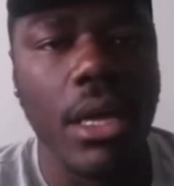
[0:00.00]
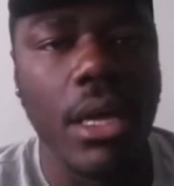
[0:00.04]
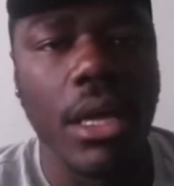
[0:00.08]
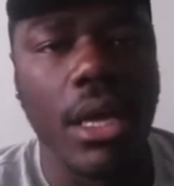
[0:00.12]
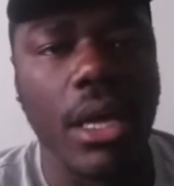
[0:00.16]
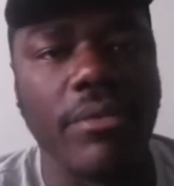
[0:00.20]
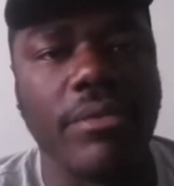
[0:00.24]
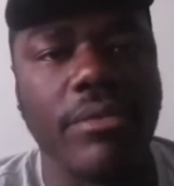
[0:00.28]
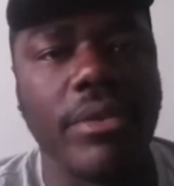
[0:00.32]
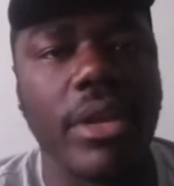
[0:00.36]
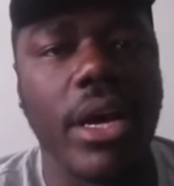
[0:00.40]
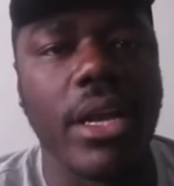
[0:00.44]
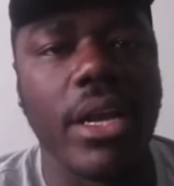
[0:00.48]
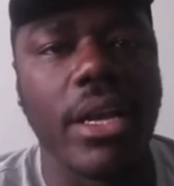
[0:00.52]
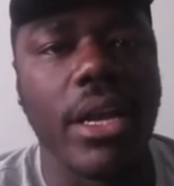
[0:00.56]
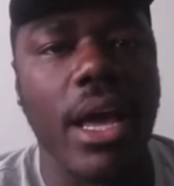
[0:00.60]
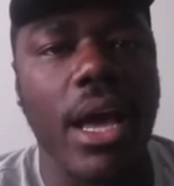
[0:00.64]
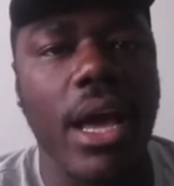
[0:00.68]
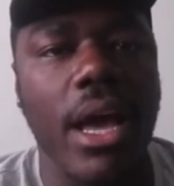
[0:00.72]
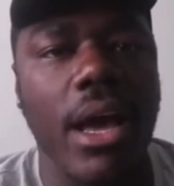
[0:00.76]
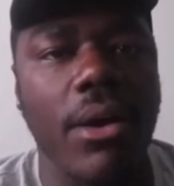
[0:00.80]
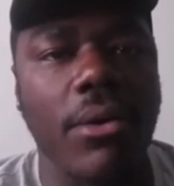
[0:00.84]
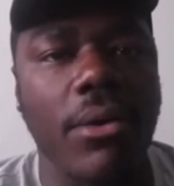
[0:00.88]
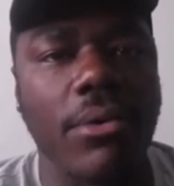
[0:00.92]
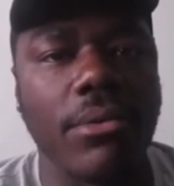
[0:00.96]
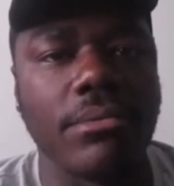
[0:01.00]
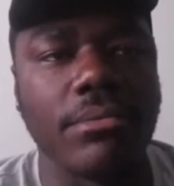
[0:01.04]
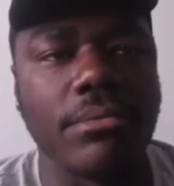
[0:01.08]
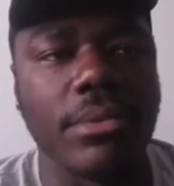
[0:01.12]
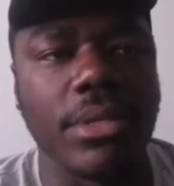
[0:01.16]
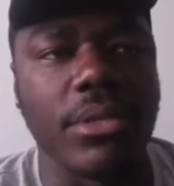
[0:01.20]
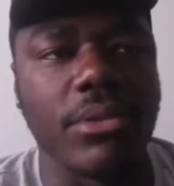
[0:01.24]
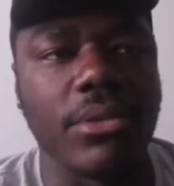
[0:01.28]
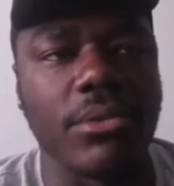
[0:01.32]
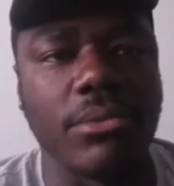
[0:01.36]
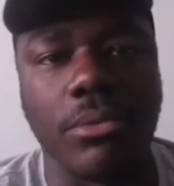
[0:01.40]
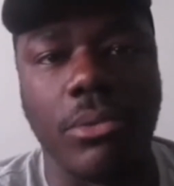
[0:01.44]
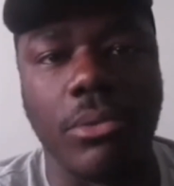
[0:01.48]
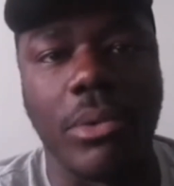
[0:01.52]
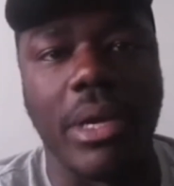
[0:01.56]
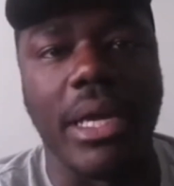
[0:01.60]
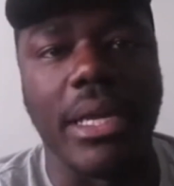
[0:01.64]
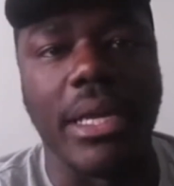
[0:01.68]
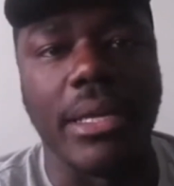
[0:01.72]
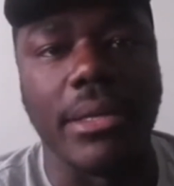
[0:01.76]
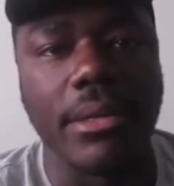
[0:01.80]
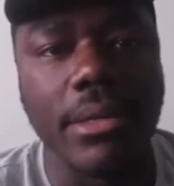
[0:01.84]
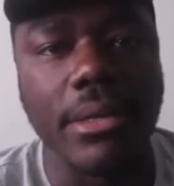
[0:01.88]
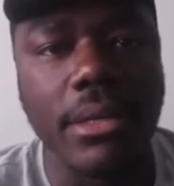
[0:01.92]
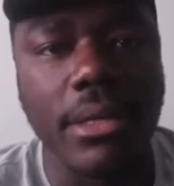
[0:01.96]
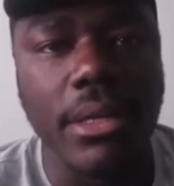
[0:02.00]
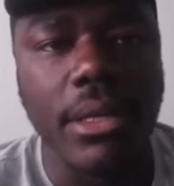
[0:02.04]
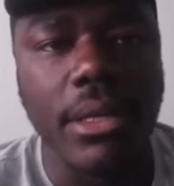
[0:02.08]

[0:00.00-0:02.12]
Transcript: If not now, you know, when?